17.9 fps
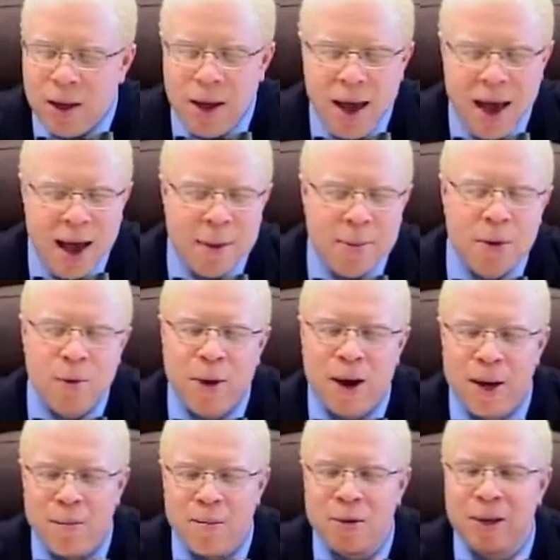I'm
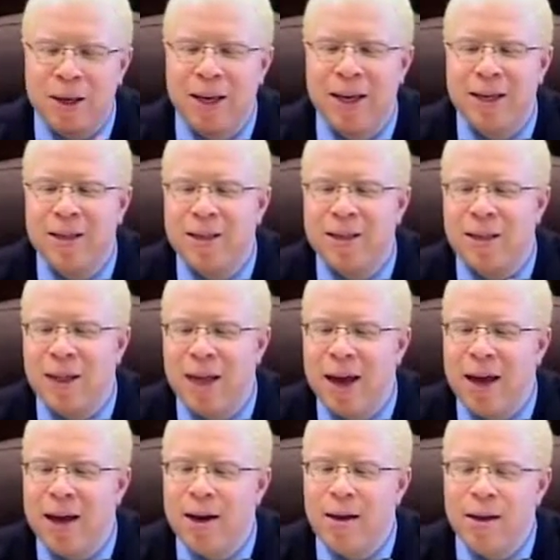quite pleased
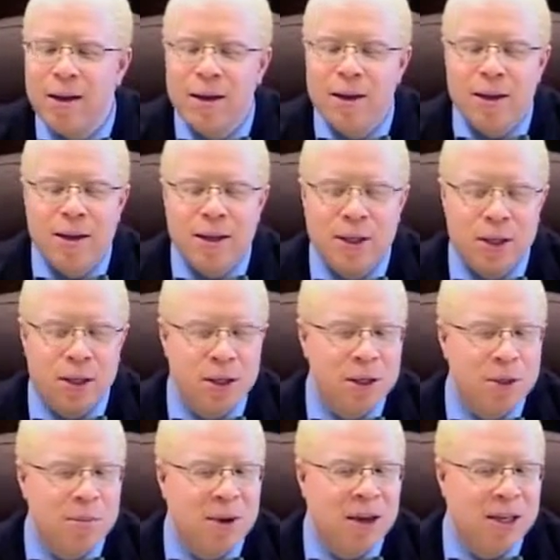that this
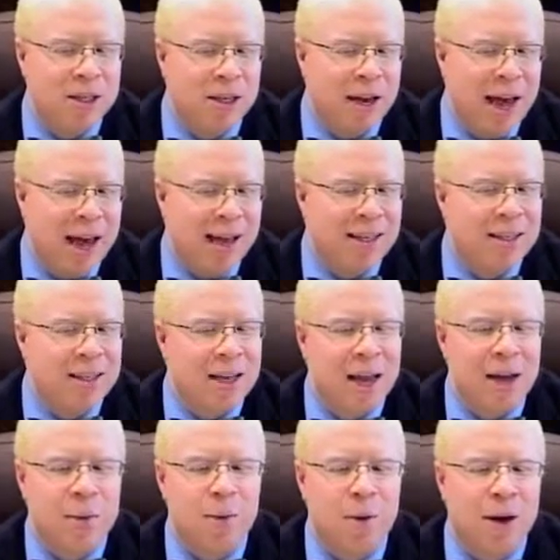year's budget has
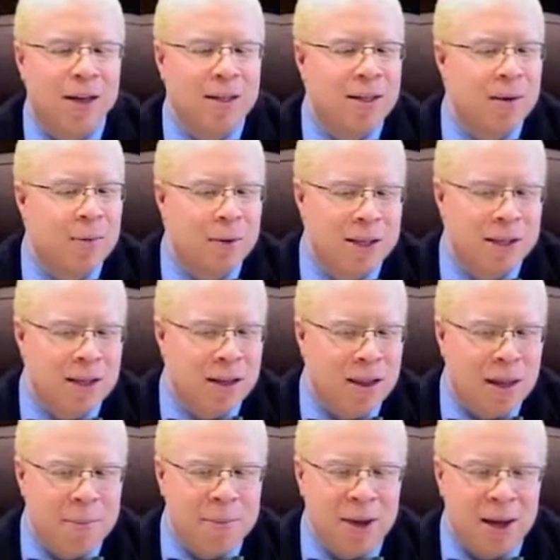sidewalks on West
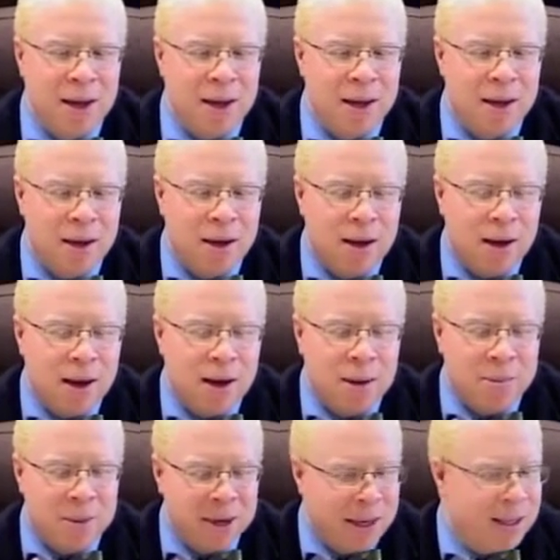Columbia
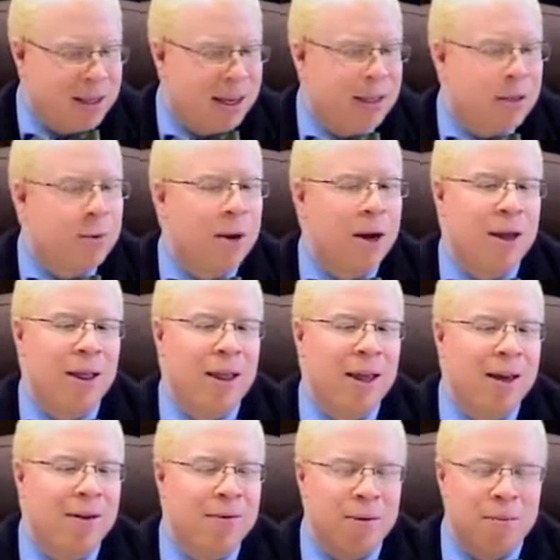because that's where I
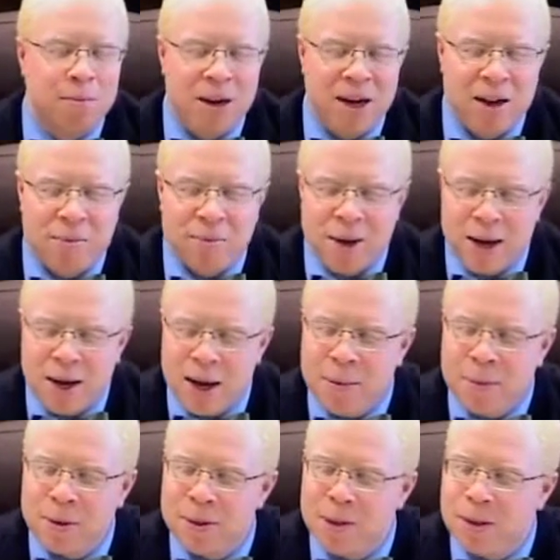live and many of my
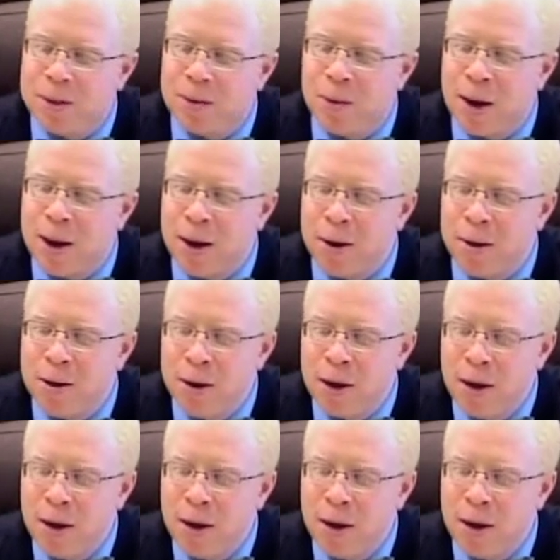neighbors as well.